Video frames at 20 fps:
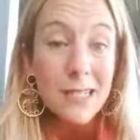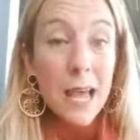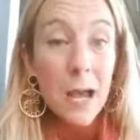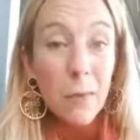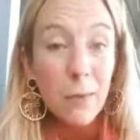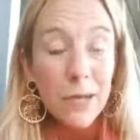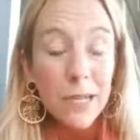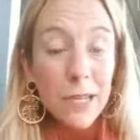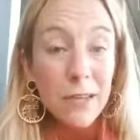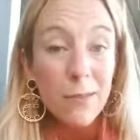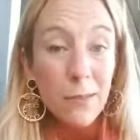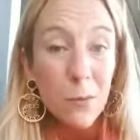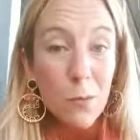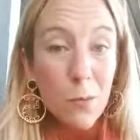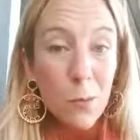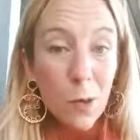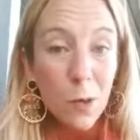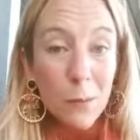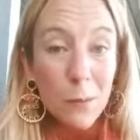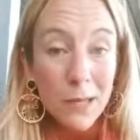That would give you
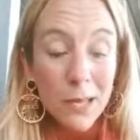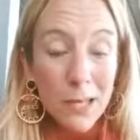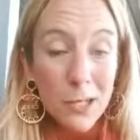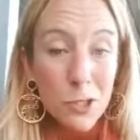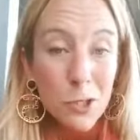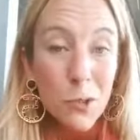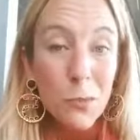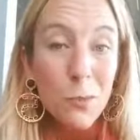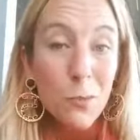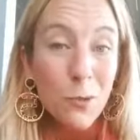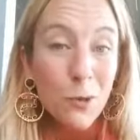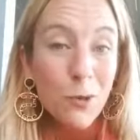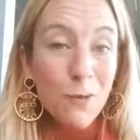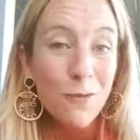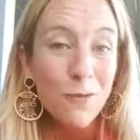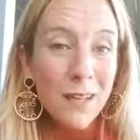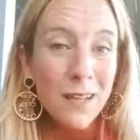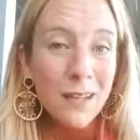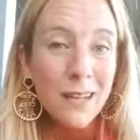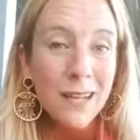more pleasure, more
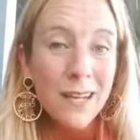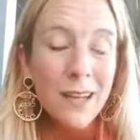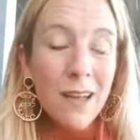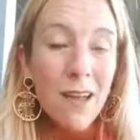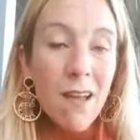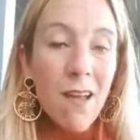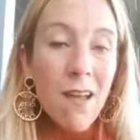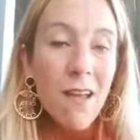feeling